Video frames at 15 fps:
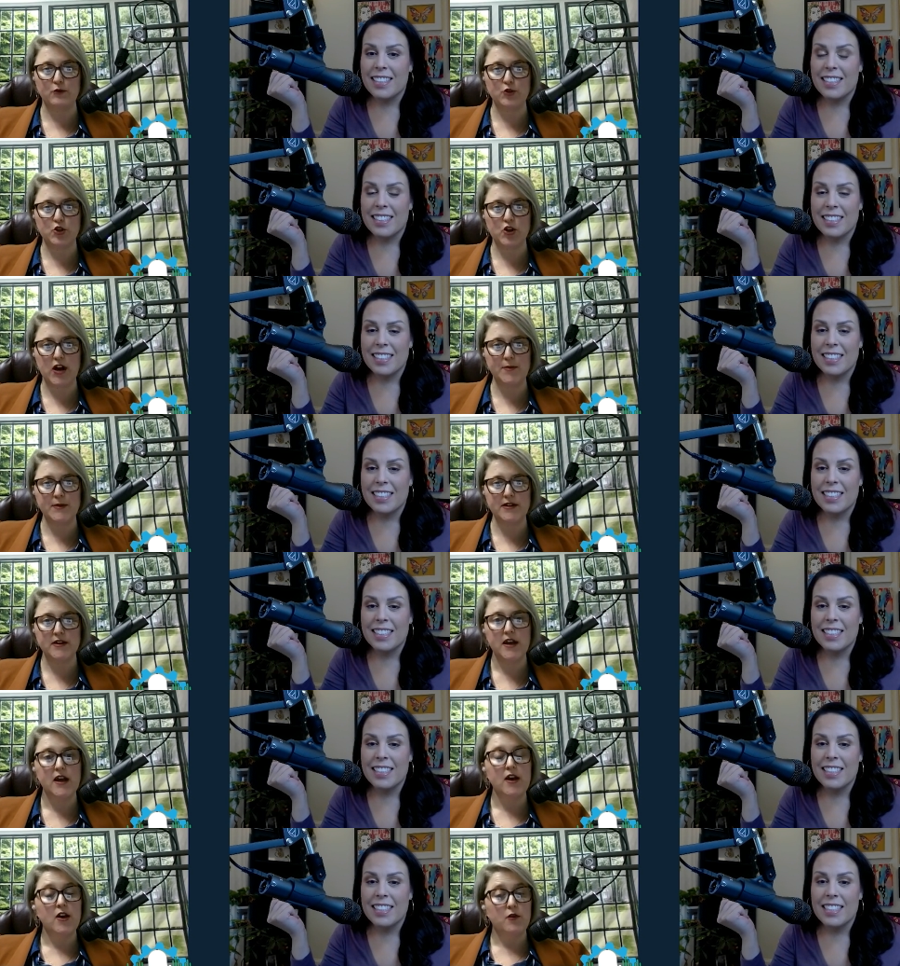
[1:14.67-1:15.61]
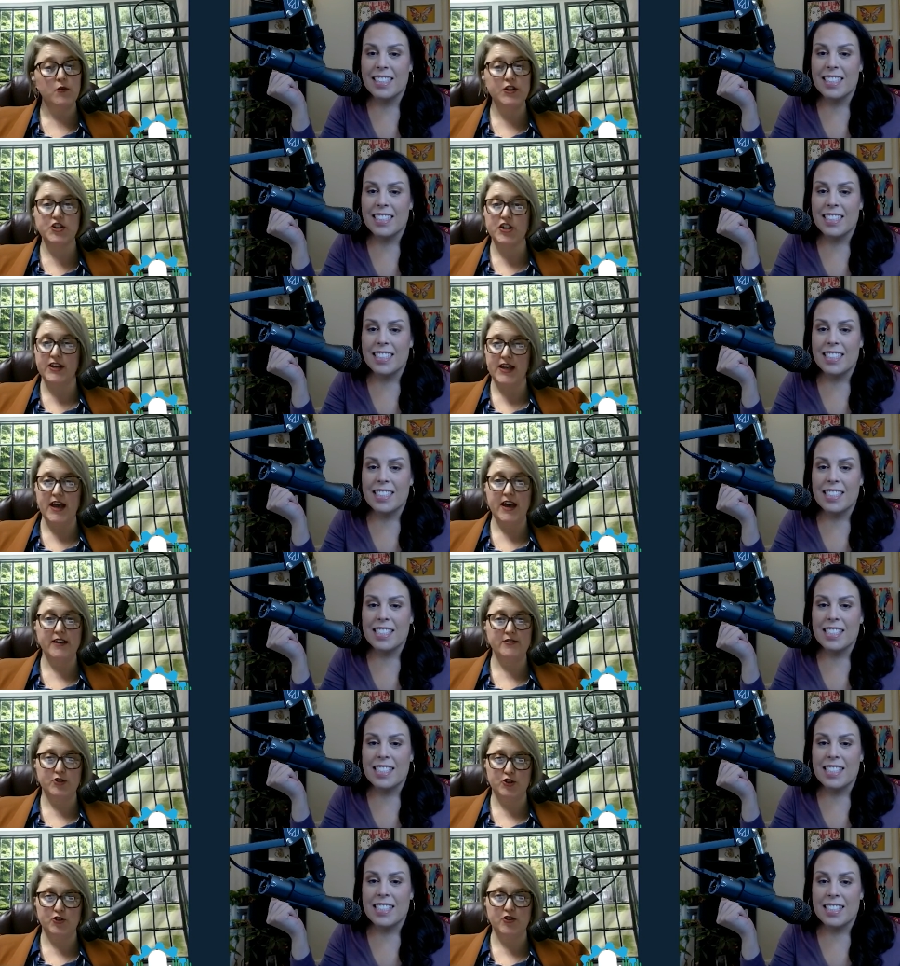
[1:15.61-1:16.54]
Speaker 1: phone drama, which
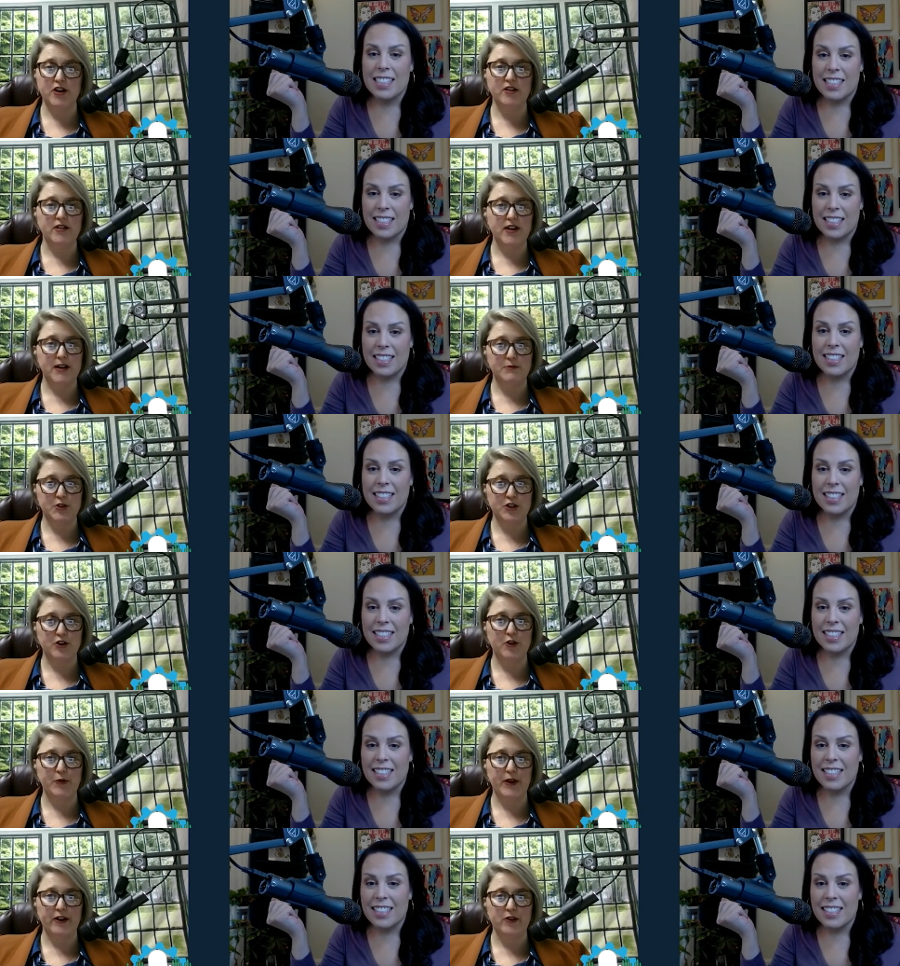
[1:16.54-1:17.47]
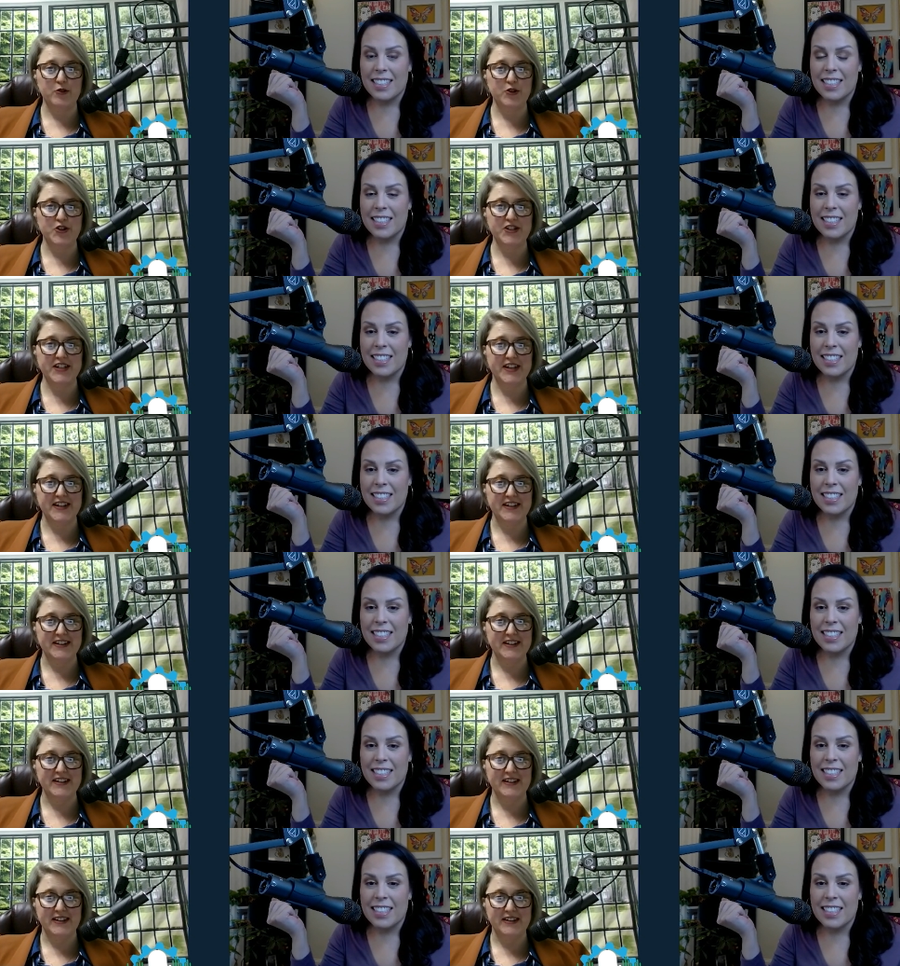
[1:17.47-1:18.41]
again, struggle. I'm sure home care owners
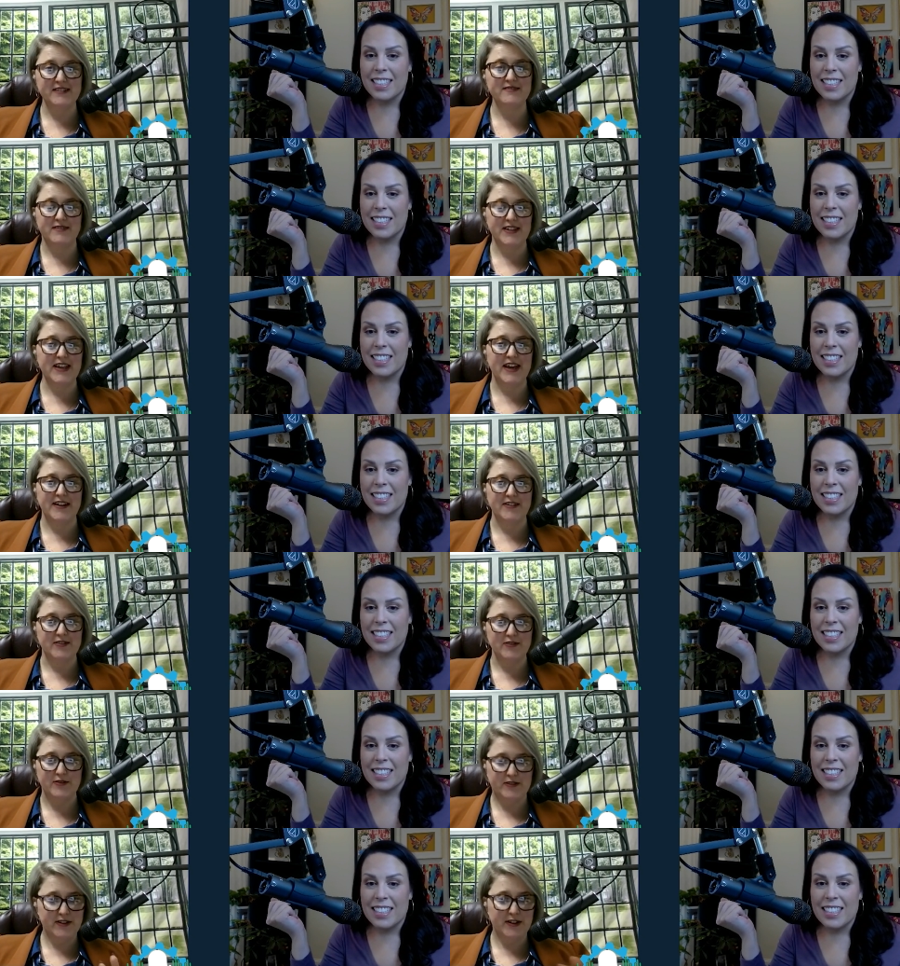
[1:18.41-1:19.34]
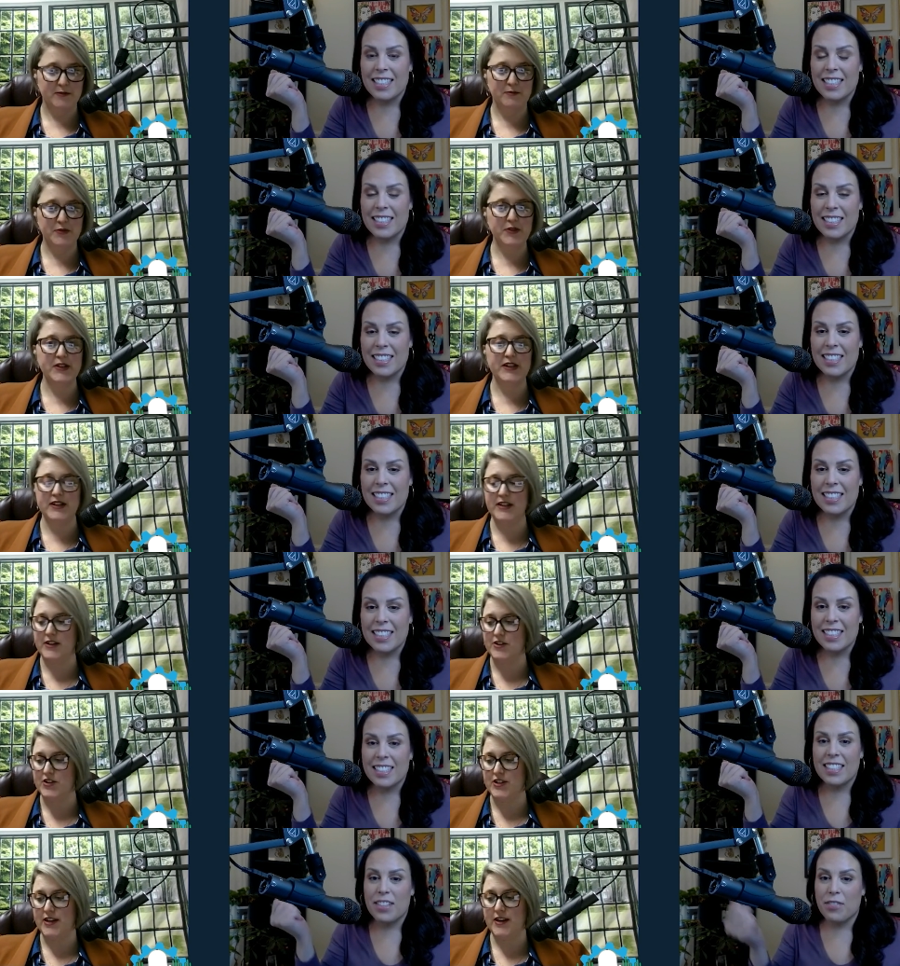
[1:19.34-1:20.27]
can can completely
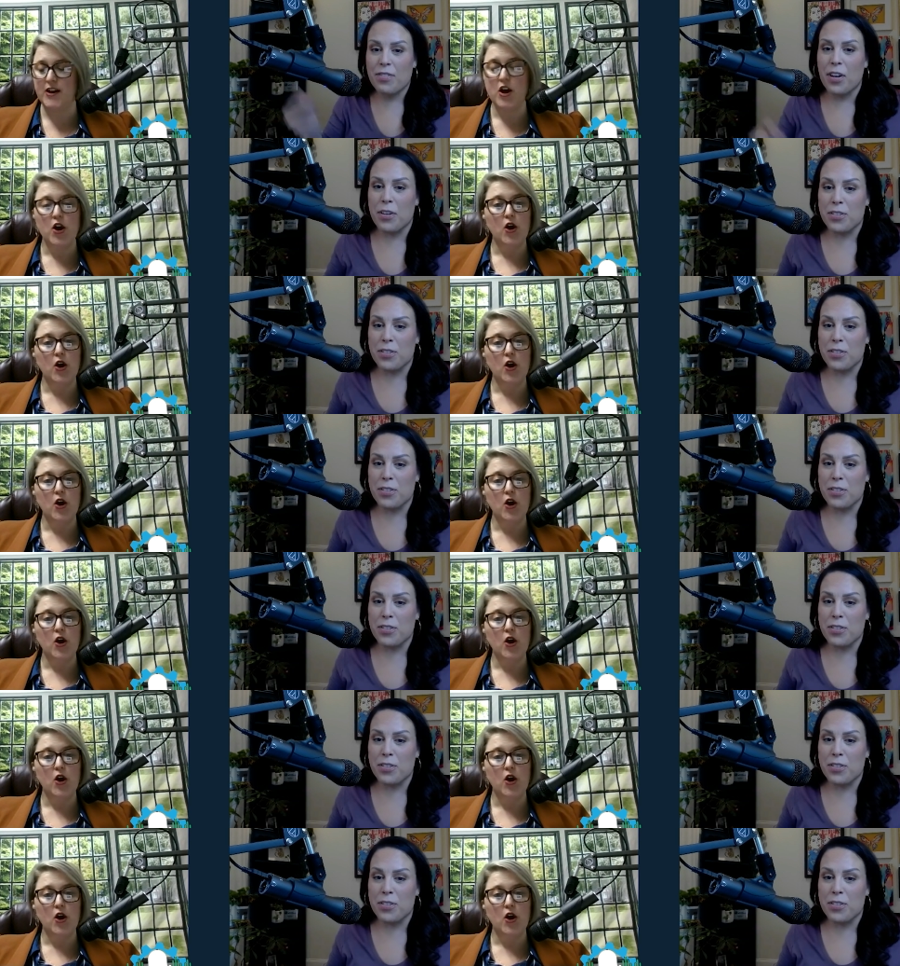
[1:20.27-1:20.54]
understand.